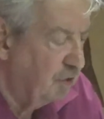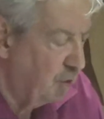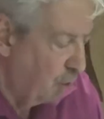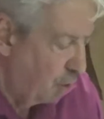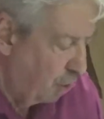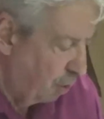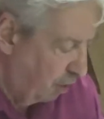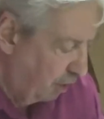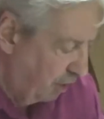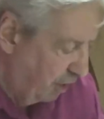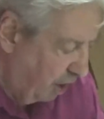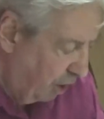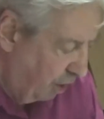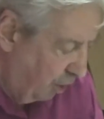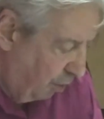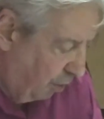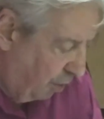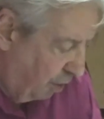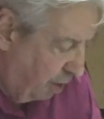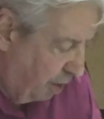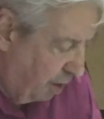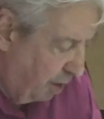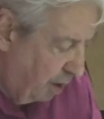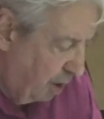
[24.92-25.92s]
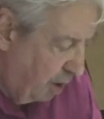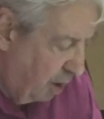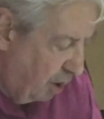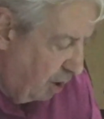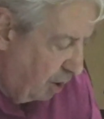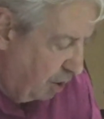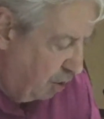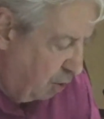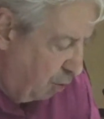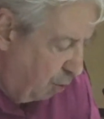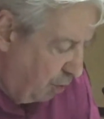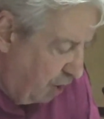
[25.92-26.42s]
you all know.
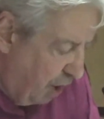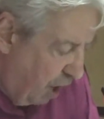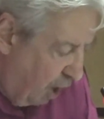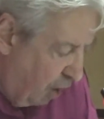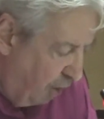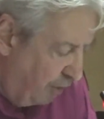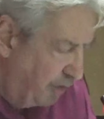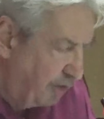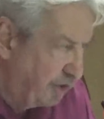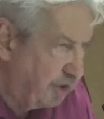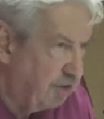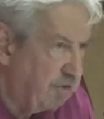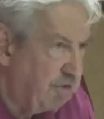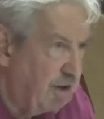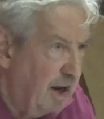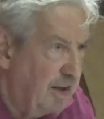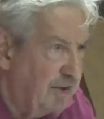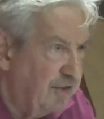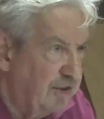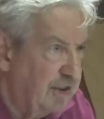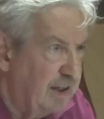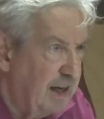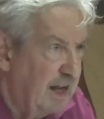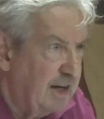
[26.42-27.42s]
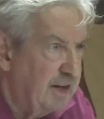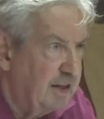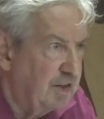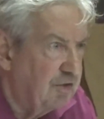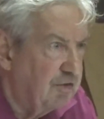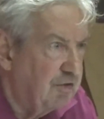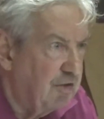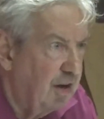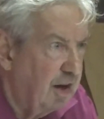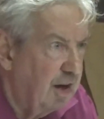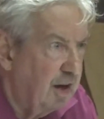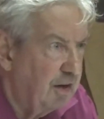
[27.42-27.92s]
You know that the
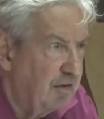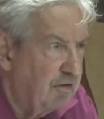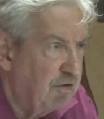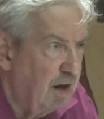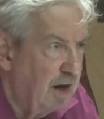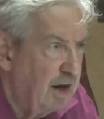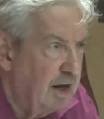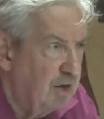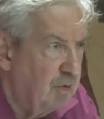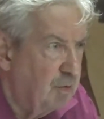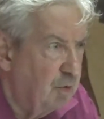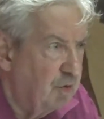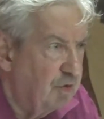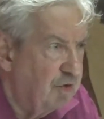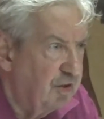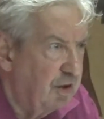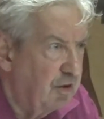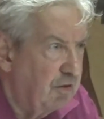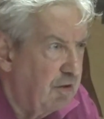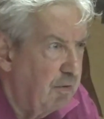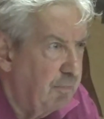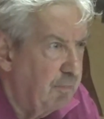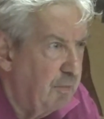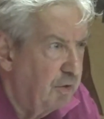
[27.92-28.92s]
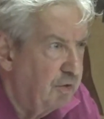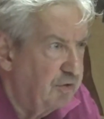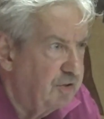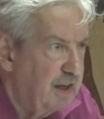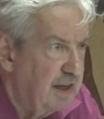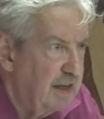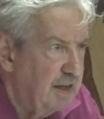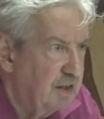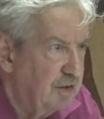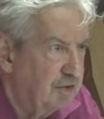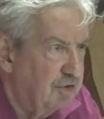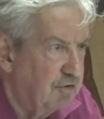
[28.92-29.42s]
transatlantic trade was the most
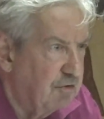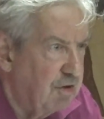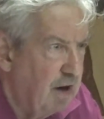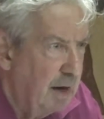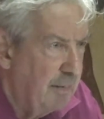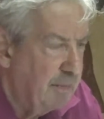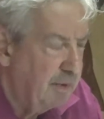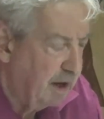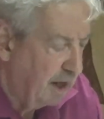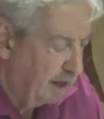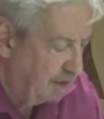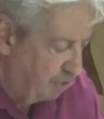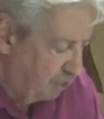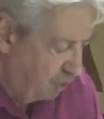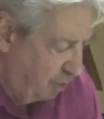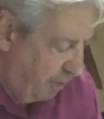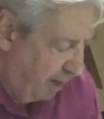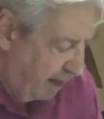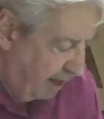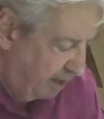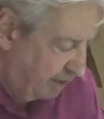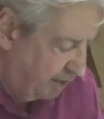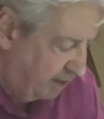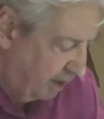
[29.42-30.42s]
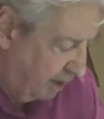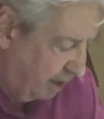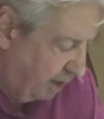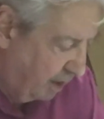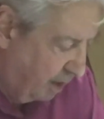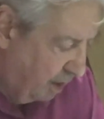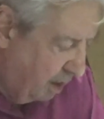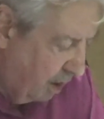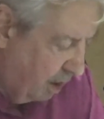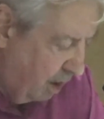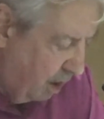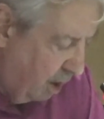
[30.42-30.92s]
heinous crime against humanity.
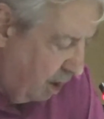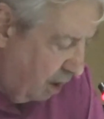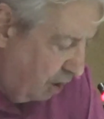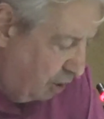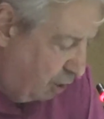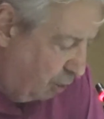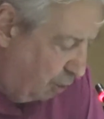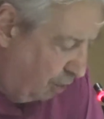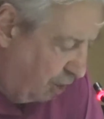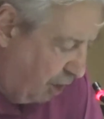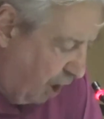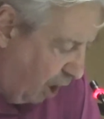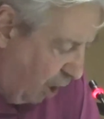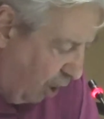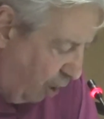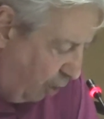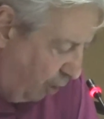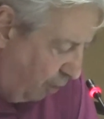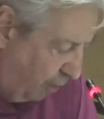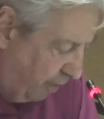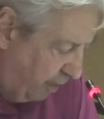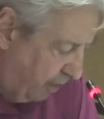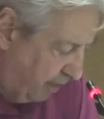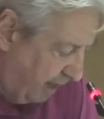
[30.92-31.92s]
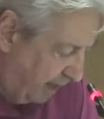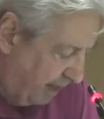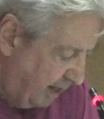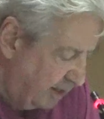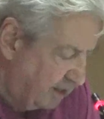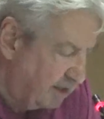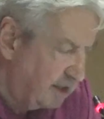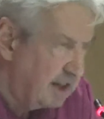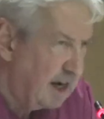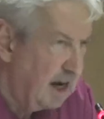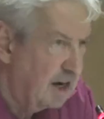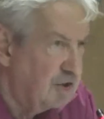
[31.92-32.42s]
You know that
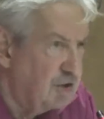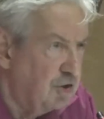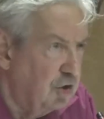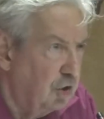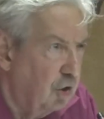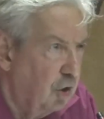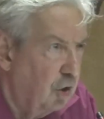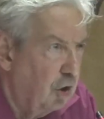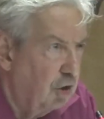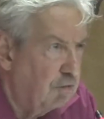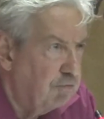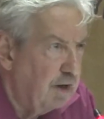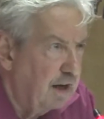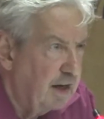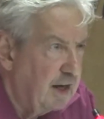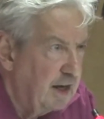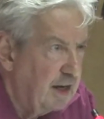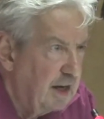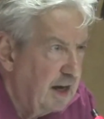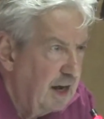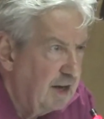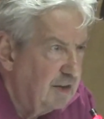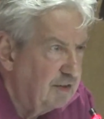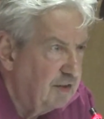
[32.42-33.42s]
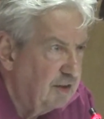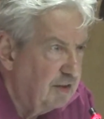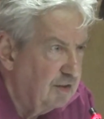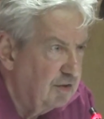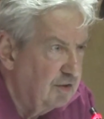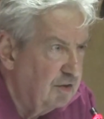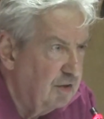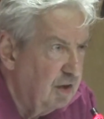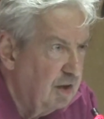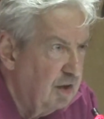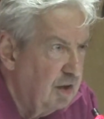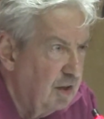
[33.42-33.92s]
international law
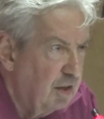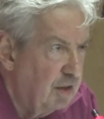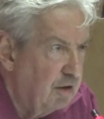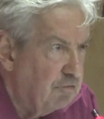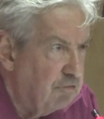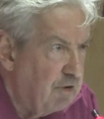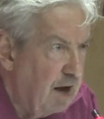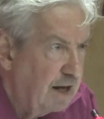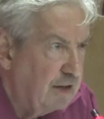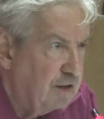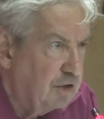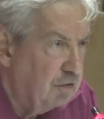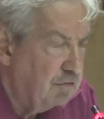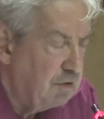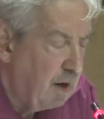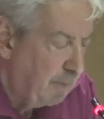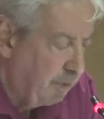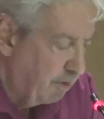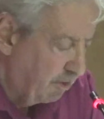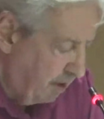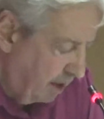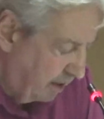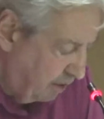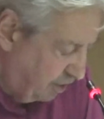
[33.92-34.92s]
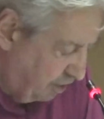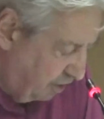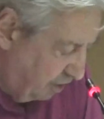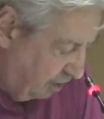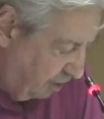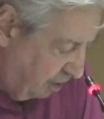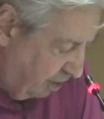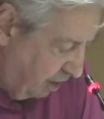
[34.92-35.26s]
recognizes the right to reparation.